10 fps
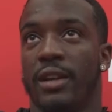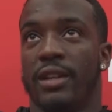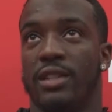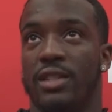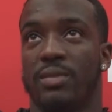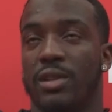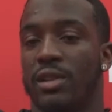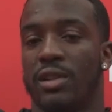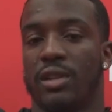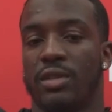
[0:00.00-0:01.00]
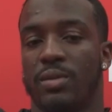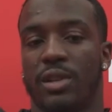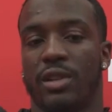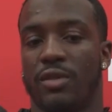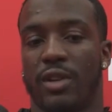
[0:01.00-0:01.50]
it's been a good
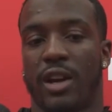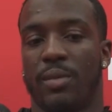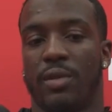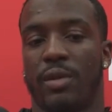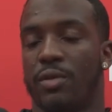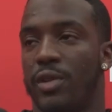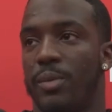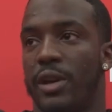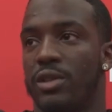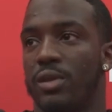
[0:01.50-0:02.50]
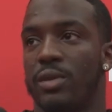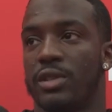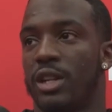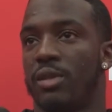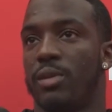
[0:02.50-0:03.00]
vibe in the weight room for the past 3 weeks
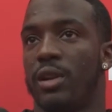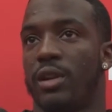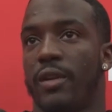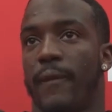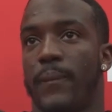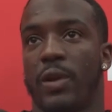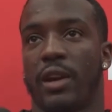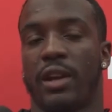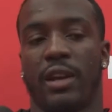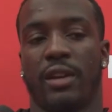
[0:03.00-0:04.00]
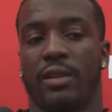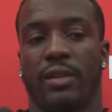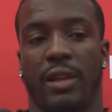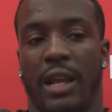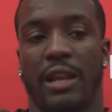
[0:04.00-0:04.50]
that I've been here. I mean, I
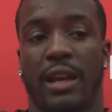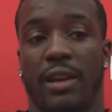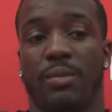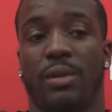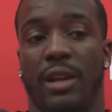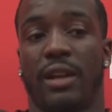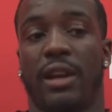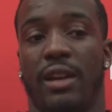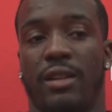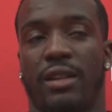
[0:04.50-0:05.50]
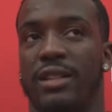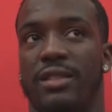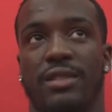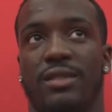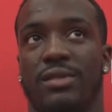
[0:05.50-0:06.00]
didn't gain at
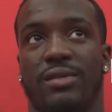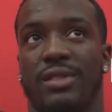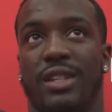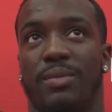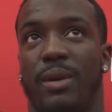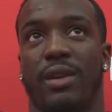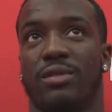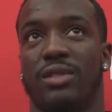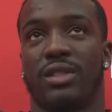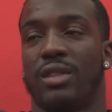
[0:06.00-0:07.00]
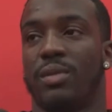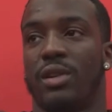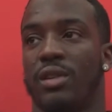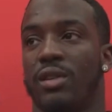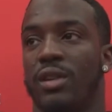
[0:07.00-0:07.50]
least 6 pounds since I've been
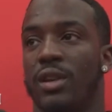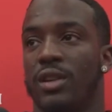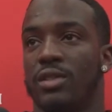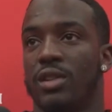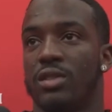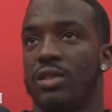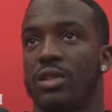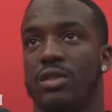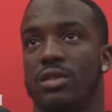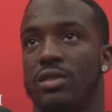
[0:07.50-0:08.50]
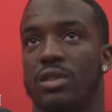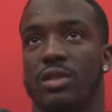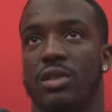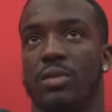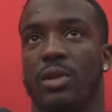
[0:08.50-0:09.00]
here. So it's just a
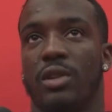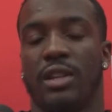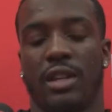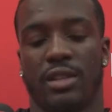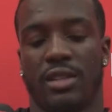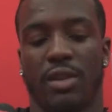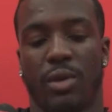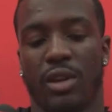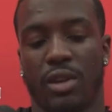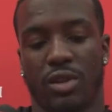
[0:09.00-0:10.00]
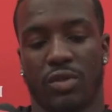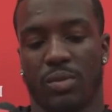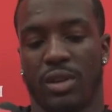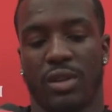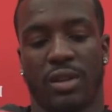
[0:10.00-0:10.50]
good motor. He said weight goals for
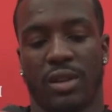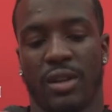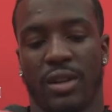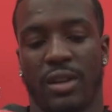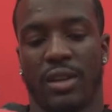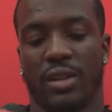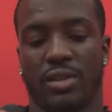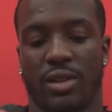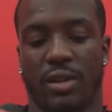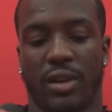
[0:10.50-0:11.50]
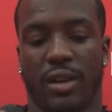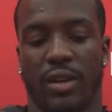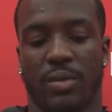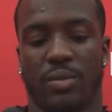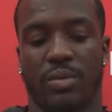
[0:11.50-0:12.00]
me, and so
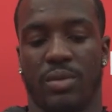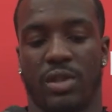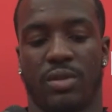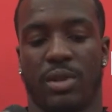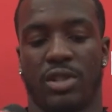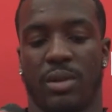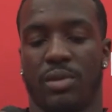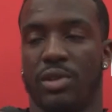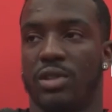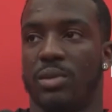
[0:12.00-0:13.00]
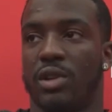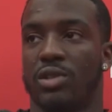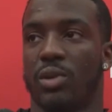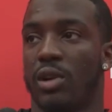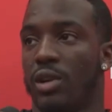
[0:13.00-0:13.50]
it's just my job to reach them goals
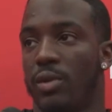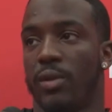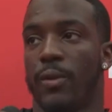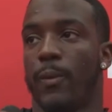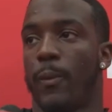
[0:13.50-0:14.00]
and work hard in the weight room.